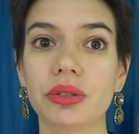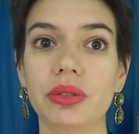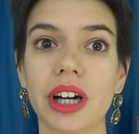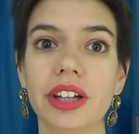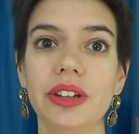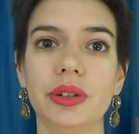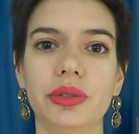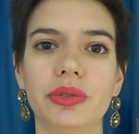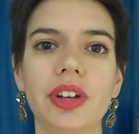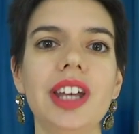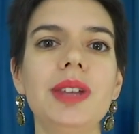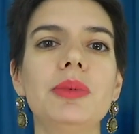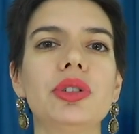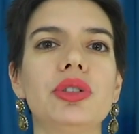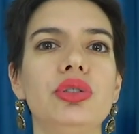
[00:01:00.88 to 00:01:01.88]
to ride the
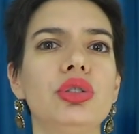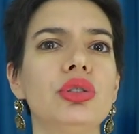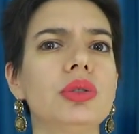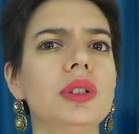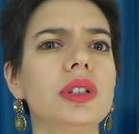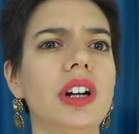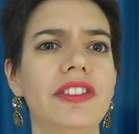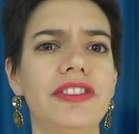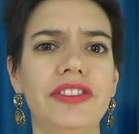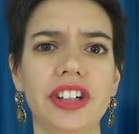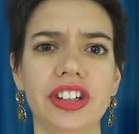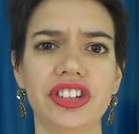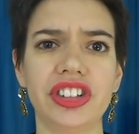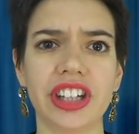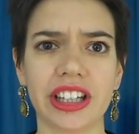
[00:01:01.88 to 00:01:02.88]
famous jewel of
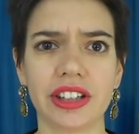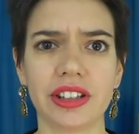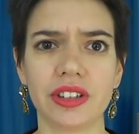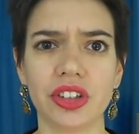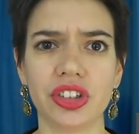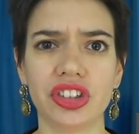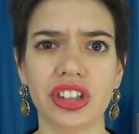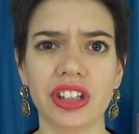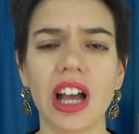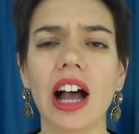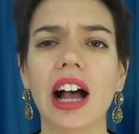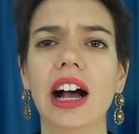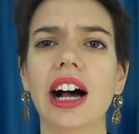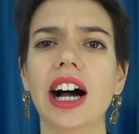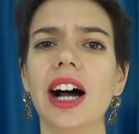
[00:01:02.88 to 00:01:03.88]
French technology.
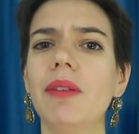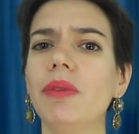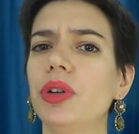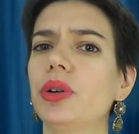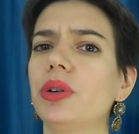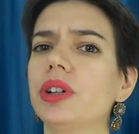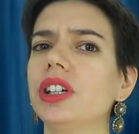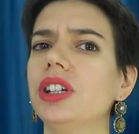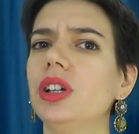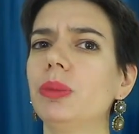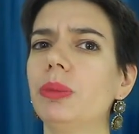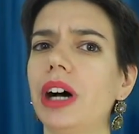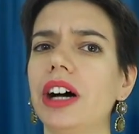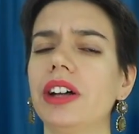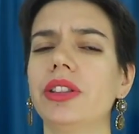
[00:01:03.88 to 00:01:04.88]
I'm talking
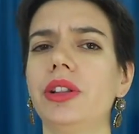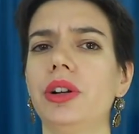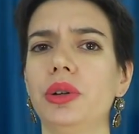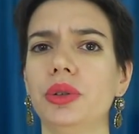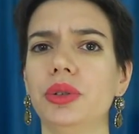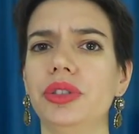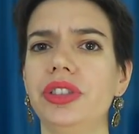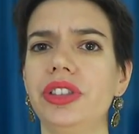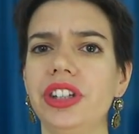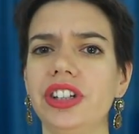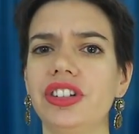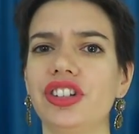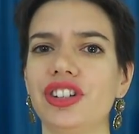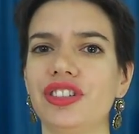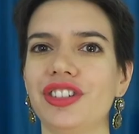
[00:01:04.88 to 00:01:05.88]
about le
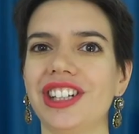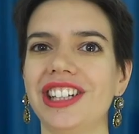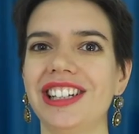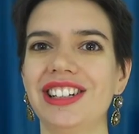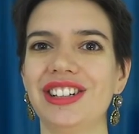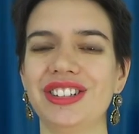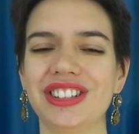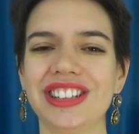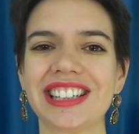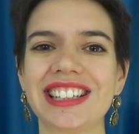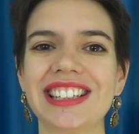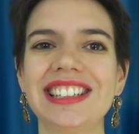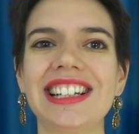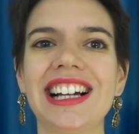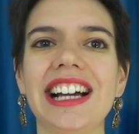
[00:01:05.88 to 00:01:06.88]
TGV, le
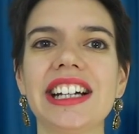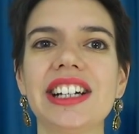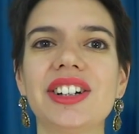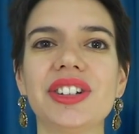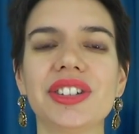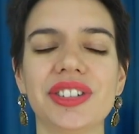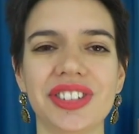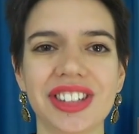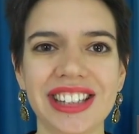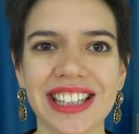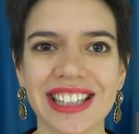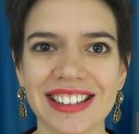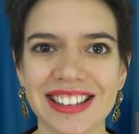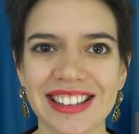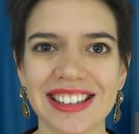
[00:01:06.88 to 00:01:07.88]
train à grande
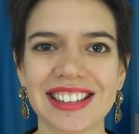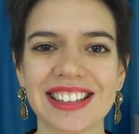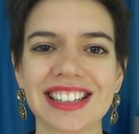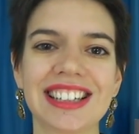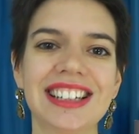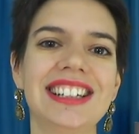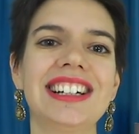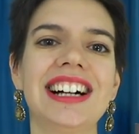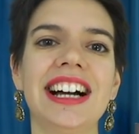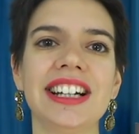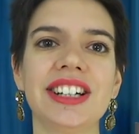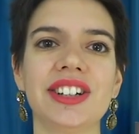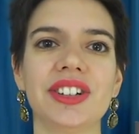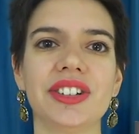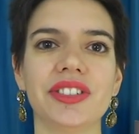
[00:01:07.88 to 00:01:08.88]
vitesse, train
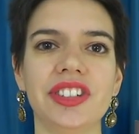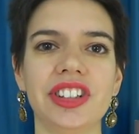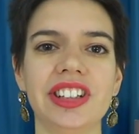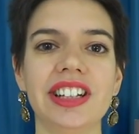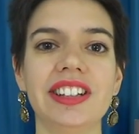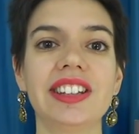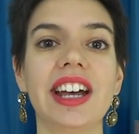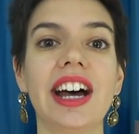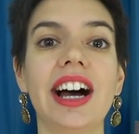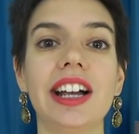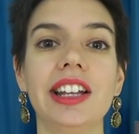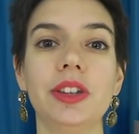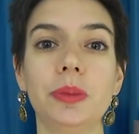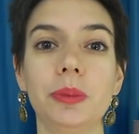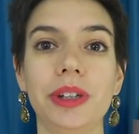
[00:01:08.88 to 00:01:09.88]
à grande vitesse,
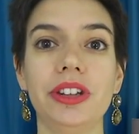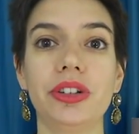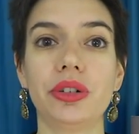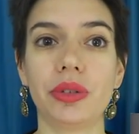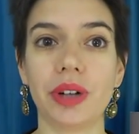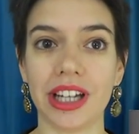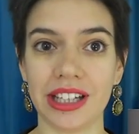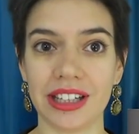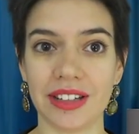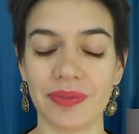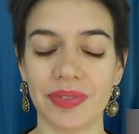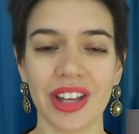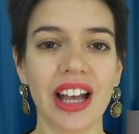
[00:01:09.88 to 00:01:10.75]
high-speed train.